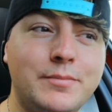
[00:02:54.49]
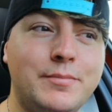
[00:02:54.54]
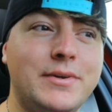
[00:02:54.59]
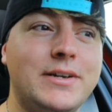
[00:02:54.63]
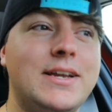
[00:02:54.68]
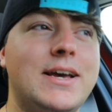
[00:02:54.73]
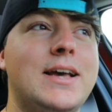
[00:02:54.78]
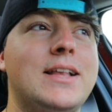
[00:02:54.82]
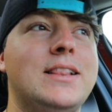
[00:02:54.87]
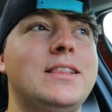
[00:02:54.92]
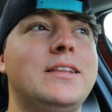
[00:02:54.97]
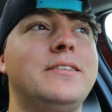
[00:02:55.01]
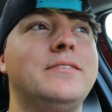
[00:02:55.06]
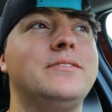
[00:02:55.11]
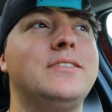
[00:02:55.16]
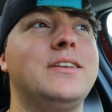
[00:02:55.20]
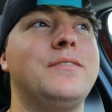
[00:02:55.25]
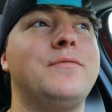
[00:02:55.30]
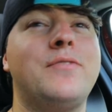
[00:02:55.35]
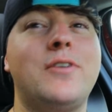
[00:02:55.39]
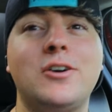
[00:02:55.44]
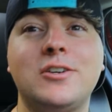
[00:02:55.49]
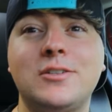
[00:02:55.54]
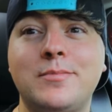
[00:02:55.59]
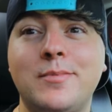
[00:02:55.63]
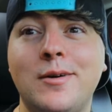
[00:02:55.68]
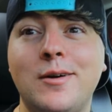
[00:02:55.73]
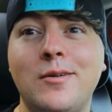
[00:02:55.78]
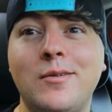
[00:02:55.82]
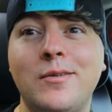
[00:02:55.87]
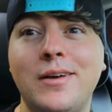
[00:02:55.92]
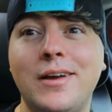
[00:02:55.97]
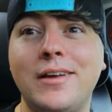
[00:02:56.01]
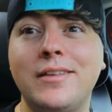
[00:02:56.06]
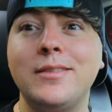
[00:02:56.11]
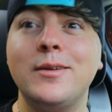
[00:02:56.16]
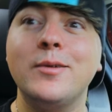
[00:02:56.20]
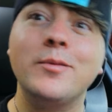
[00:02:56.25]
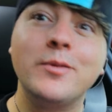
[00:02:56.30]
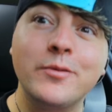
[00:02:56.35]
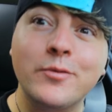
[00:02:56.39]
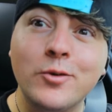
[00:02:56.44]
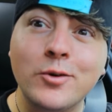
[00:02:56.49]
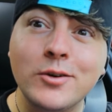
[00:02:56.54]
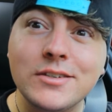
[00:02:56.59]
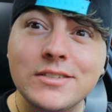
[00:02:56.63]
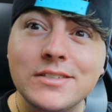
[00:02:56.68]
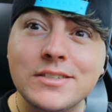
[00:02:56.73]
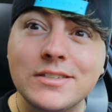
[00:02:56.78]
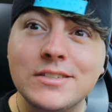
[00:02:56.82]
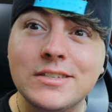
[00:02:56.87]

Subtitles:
my dad lived in Foxborough, and they were divorced,